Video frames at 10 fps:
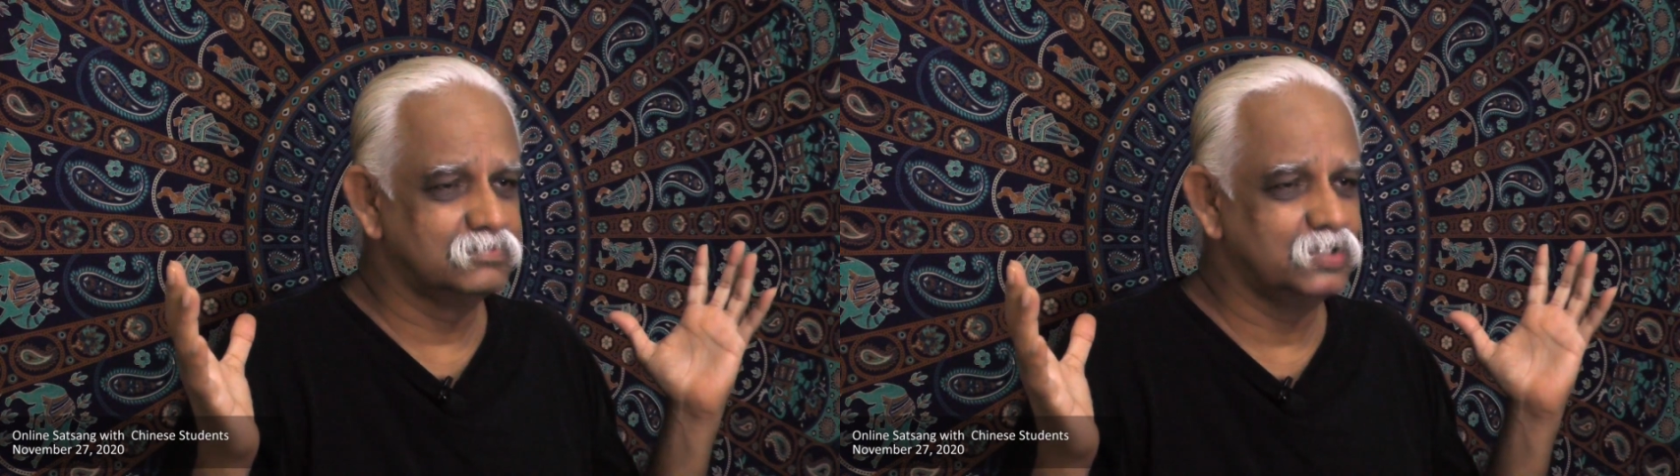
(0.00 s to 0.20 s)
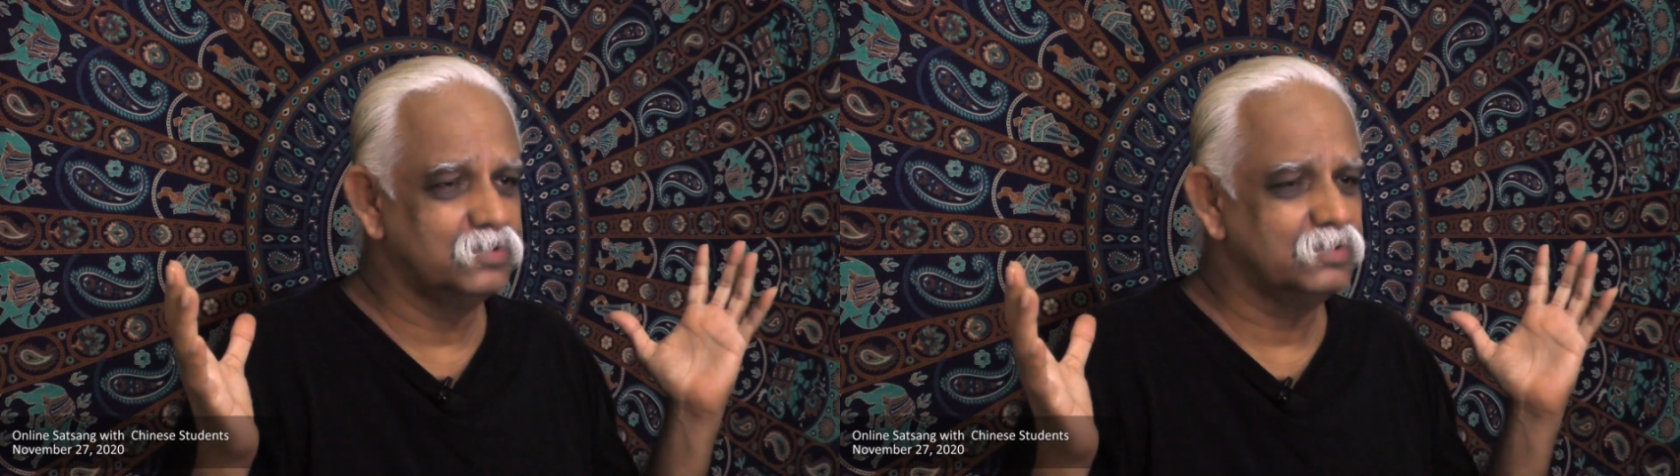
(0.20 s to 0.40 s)

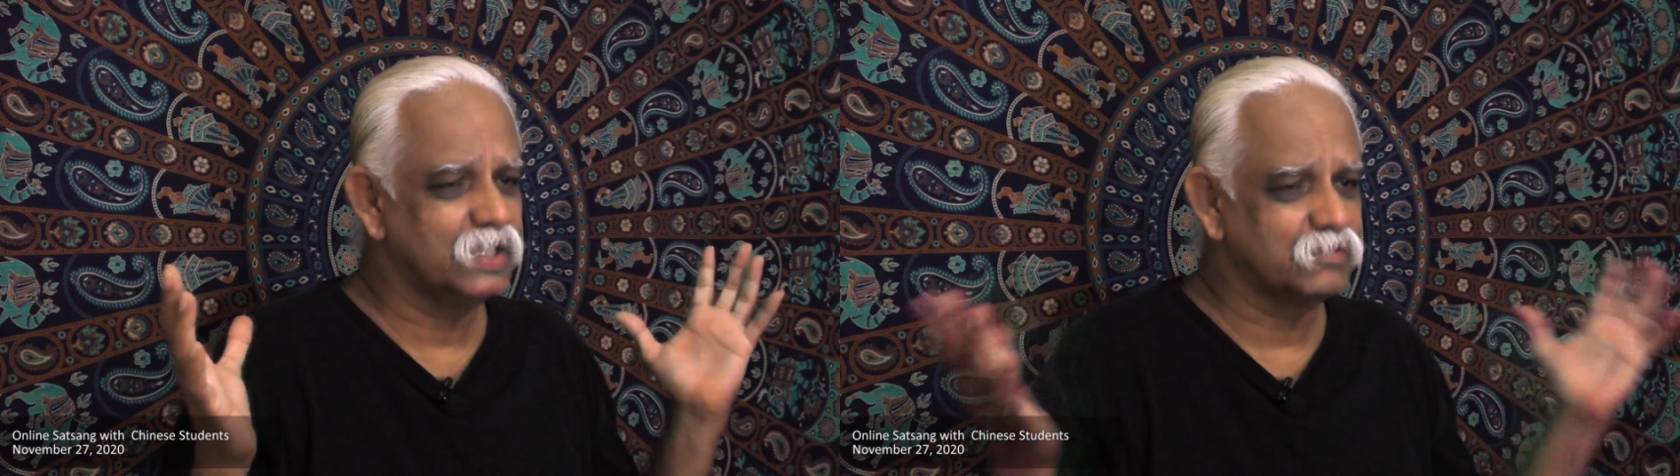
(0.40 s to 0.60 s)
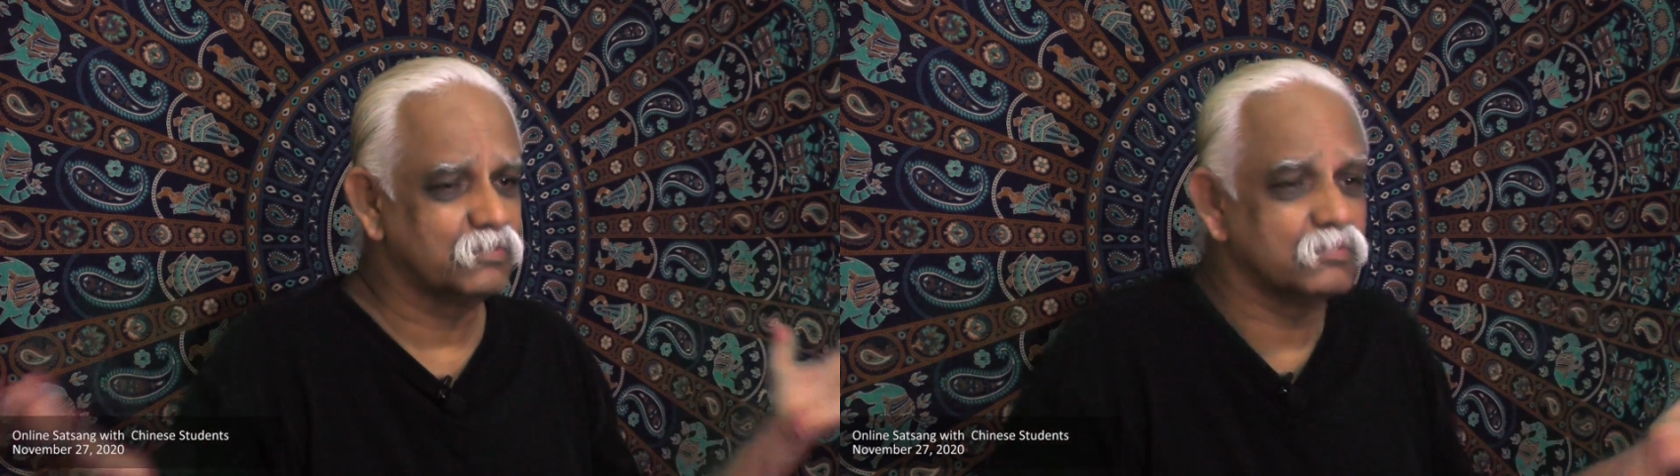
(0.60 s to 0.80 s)
you know,
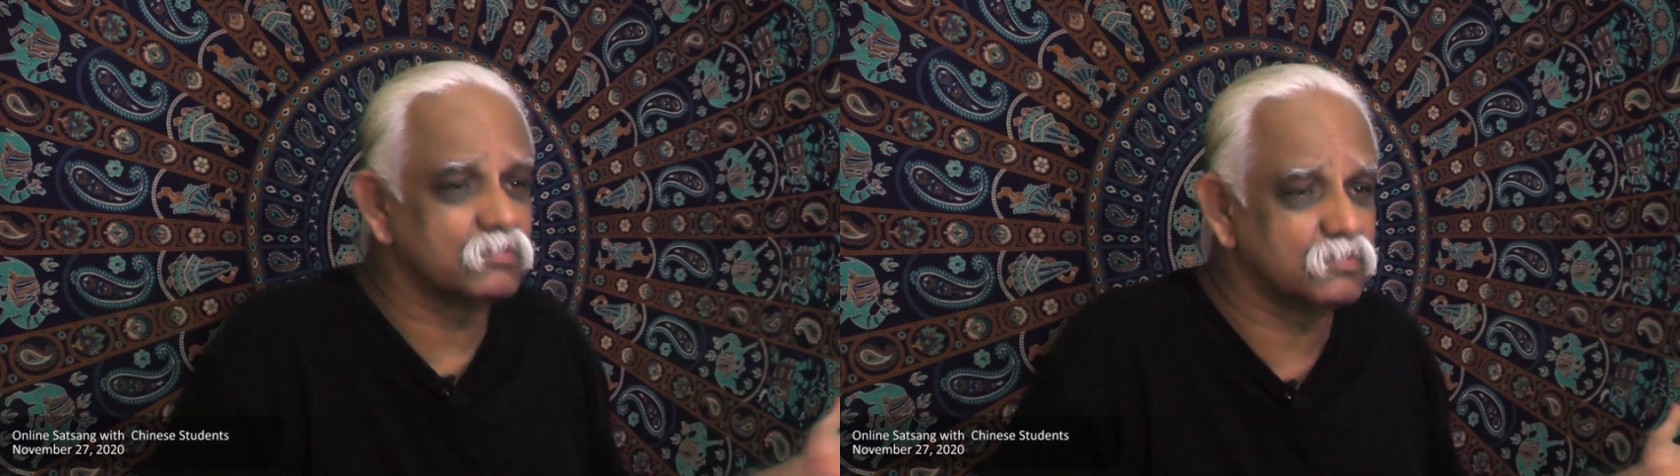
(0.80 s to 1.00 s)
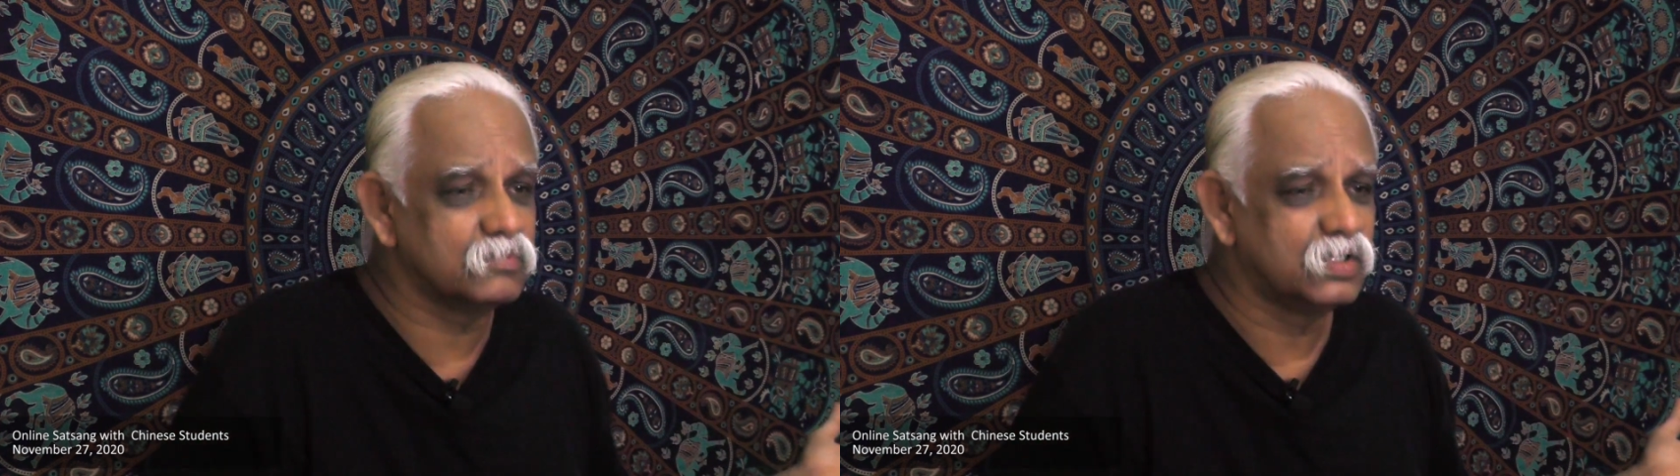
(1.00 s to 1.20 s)
like,
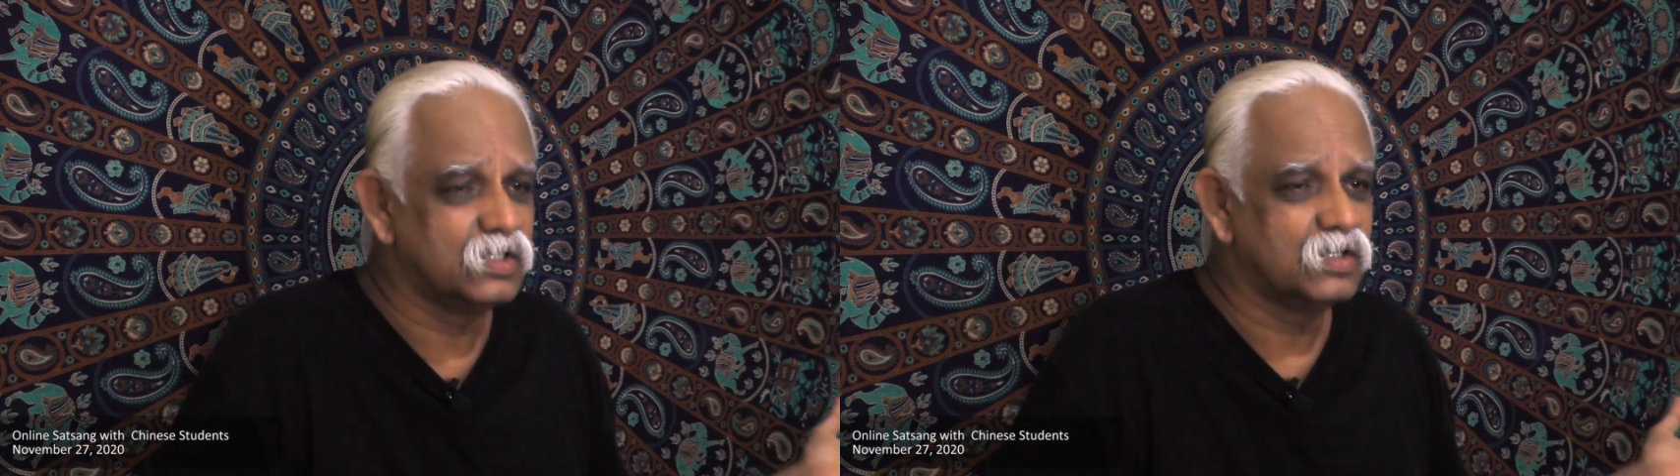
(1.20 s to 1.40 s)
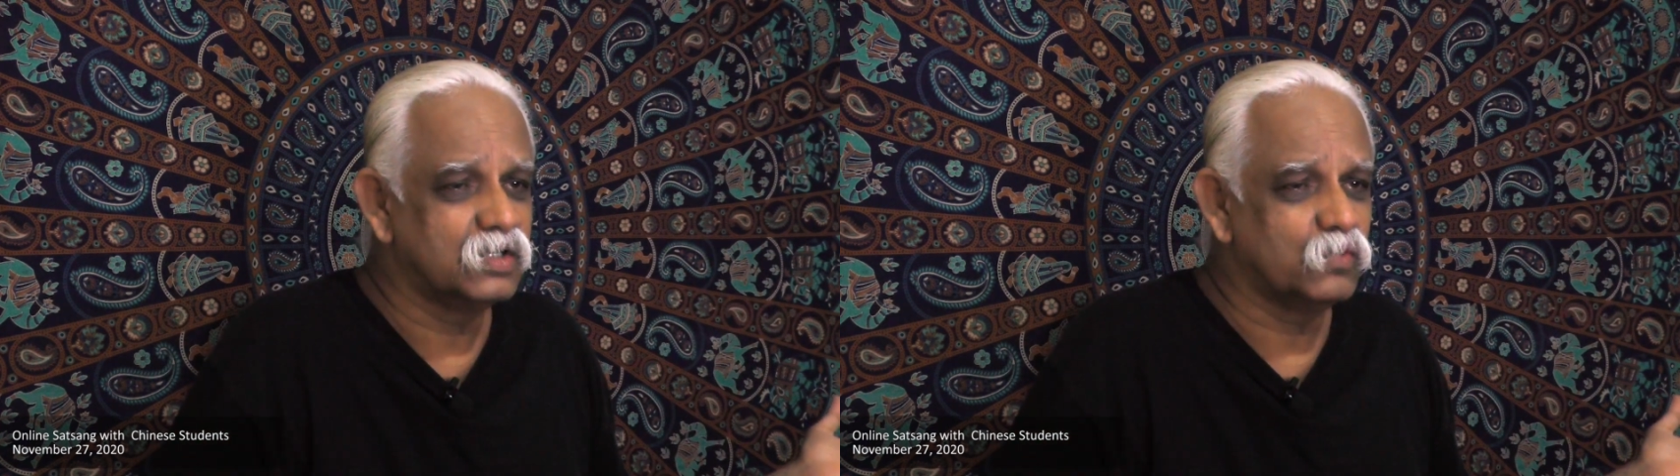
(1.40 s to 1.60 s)

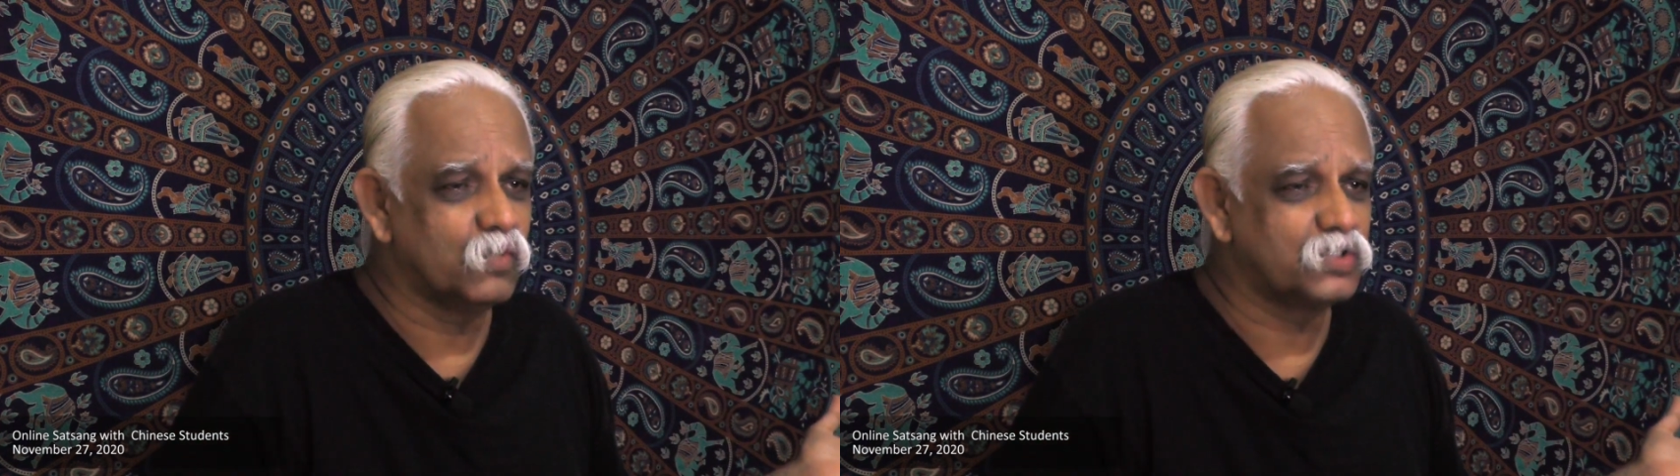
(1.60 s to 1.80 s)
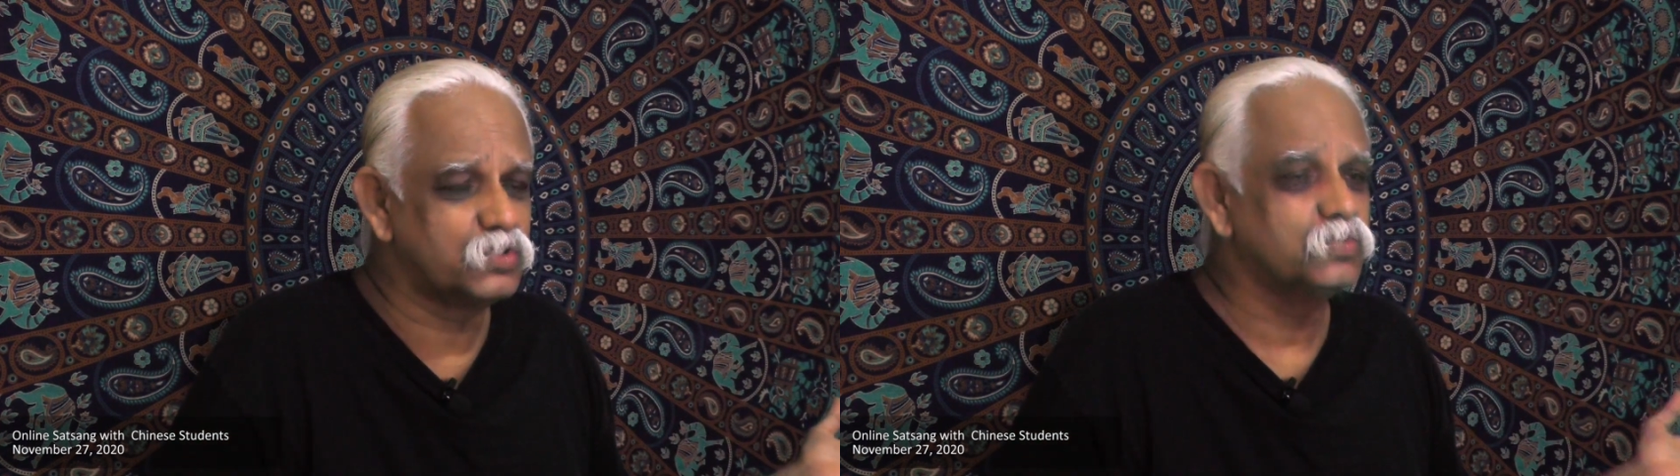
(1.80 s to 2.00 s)

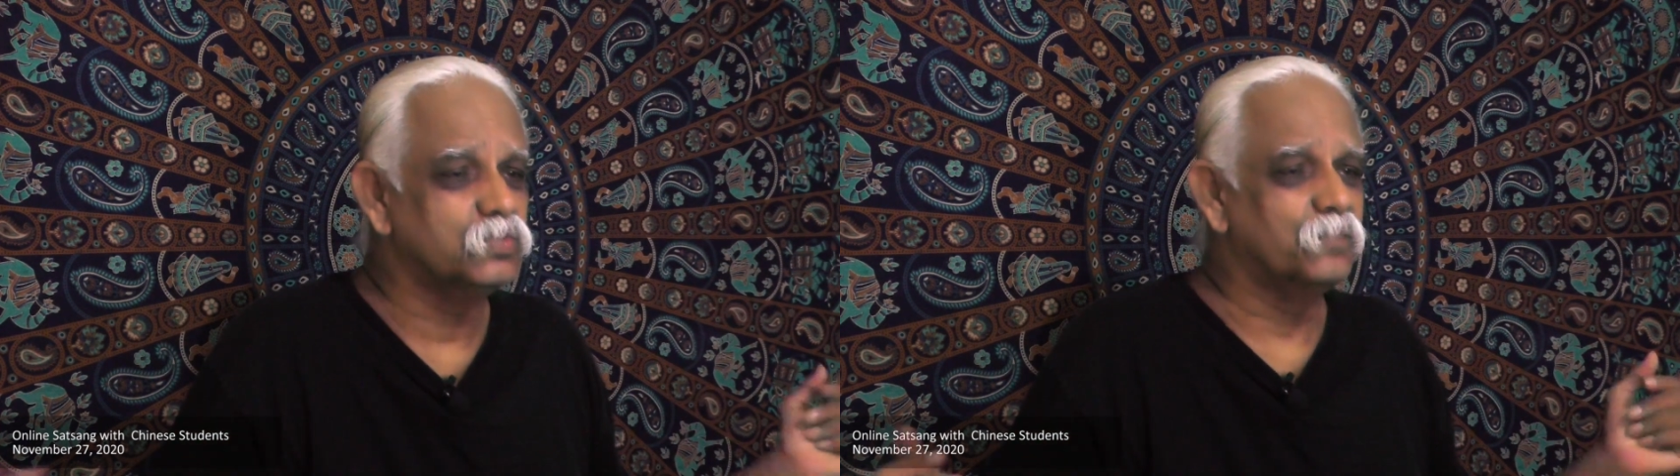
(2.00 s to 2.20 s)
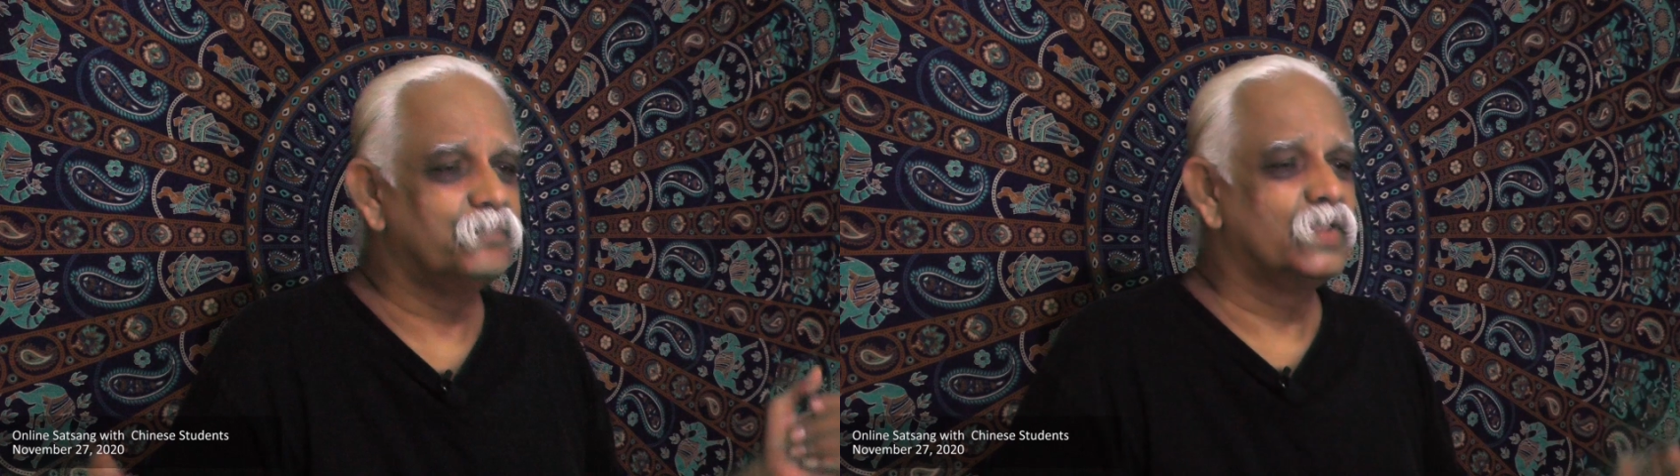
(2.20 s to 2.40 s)
what to do.